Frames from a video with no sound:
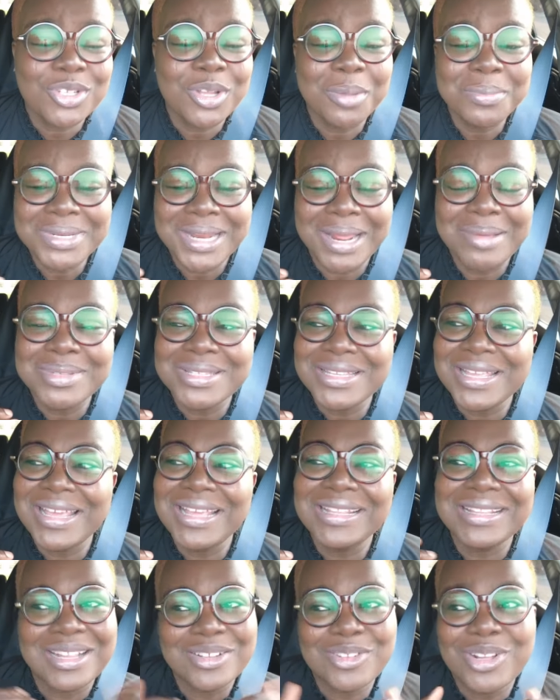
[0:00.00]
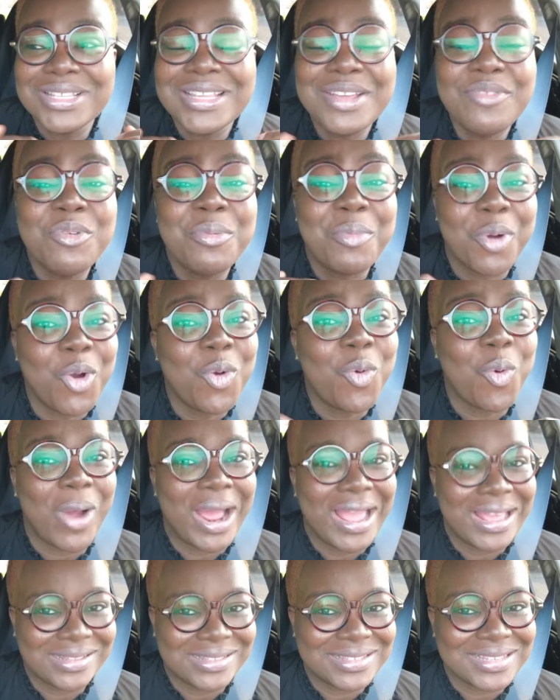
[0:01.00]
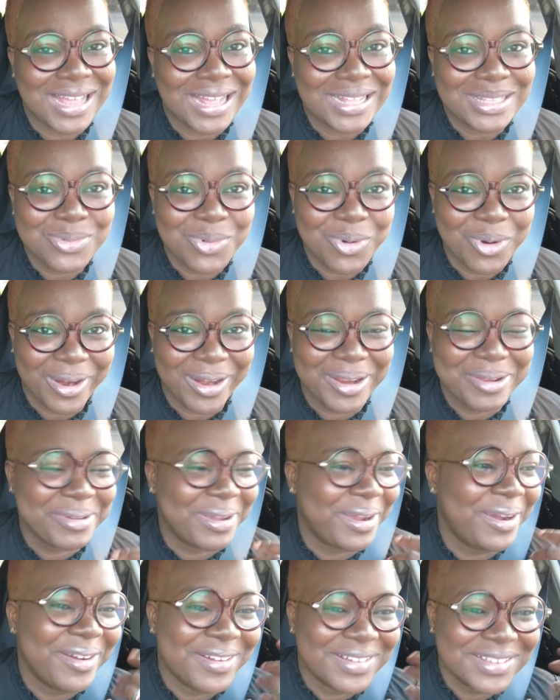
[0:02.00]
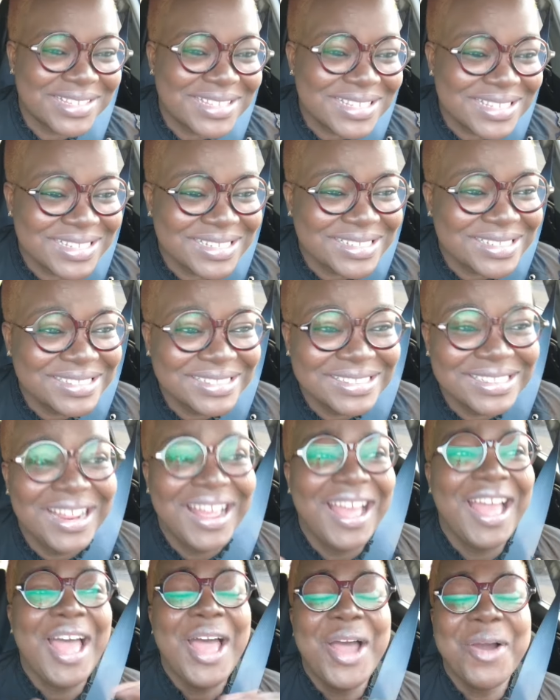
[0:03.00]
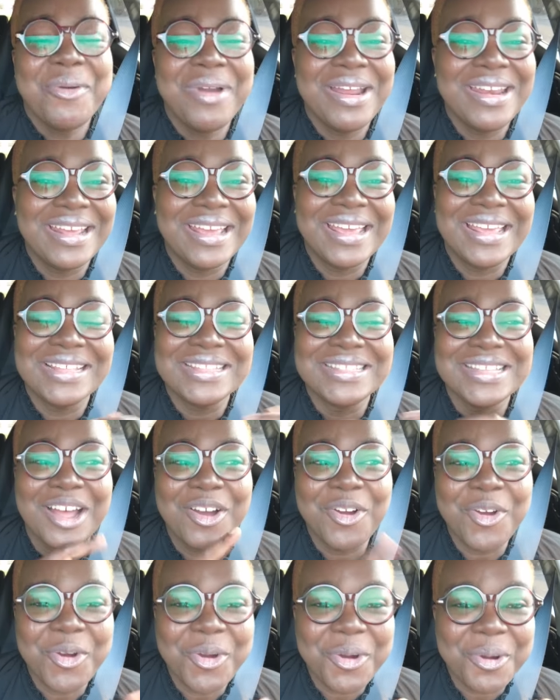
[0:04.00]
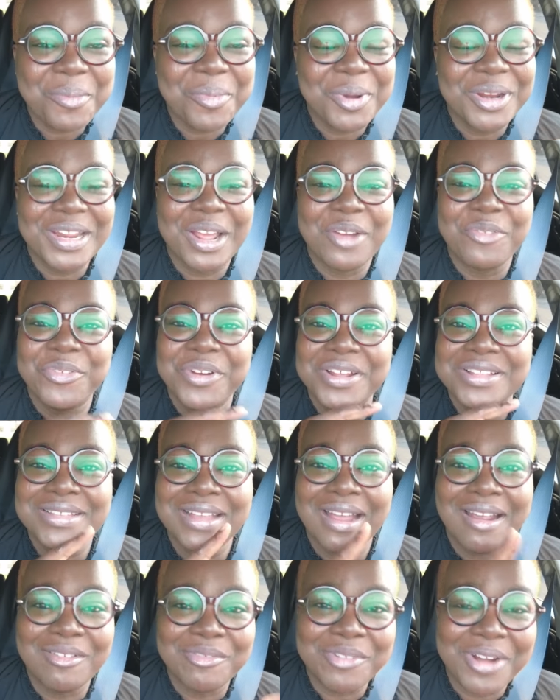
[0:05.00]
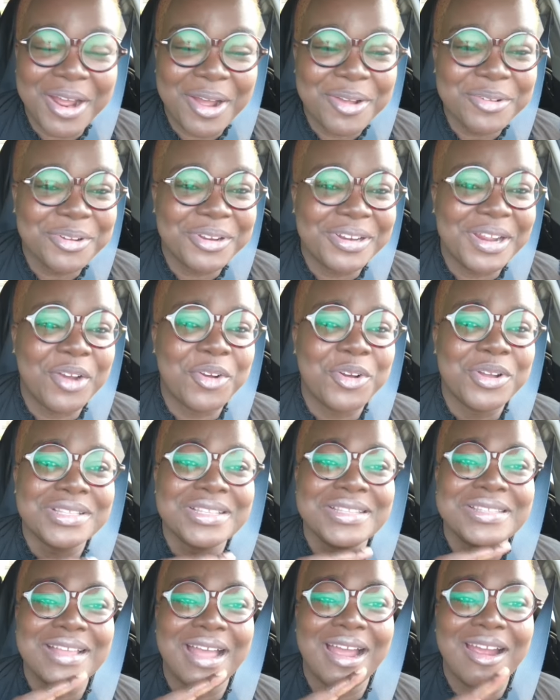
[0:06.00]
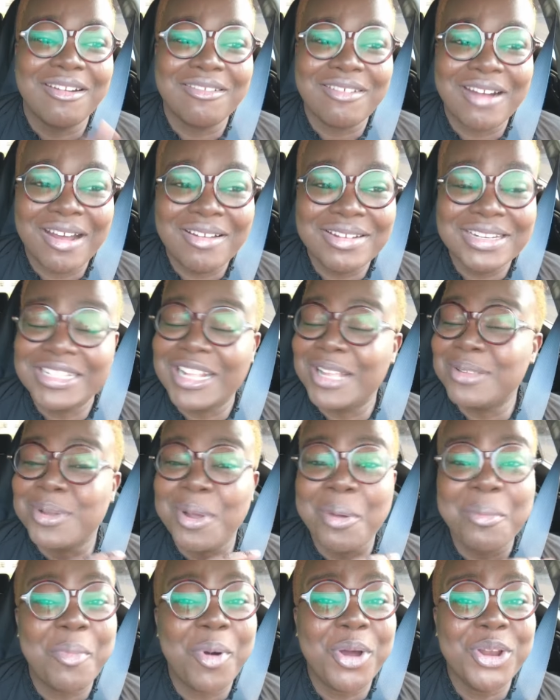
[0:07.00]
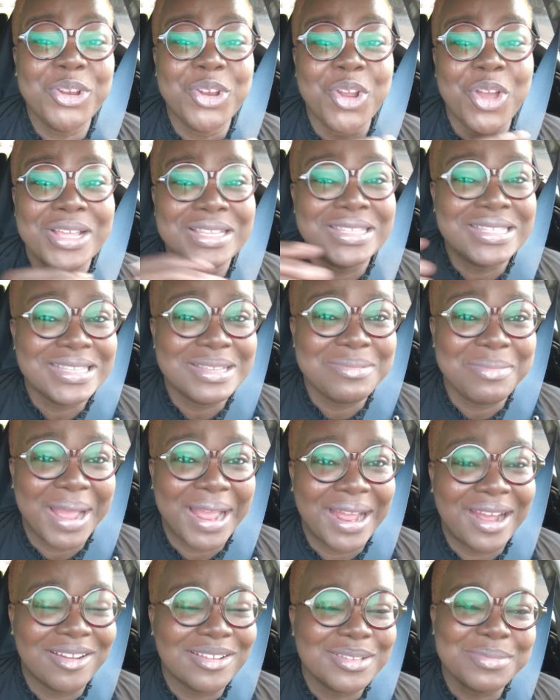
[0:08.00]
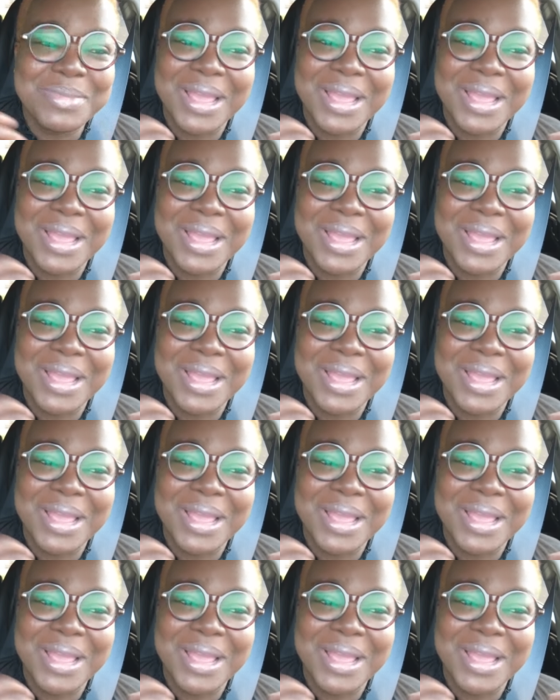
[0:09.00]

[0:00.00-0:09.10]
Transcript: Sometimes it has got even more quiet at work because when the kids are home or their friends are around or their cousins are around, it has become more noisy in my house.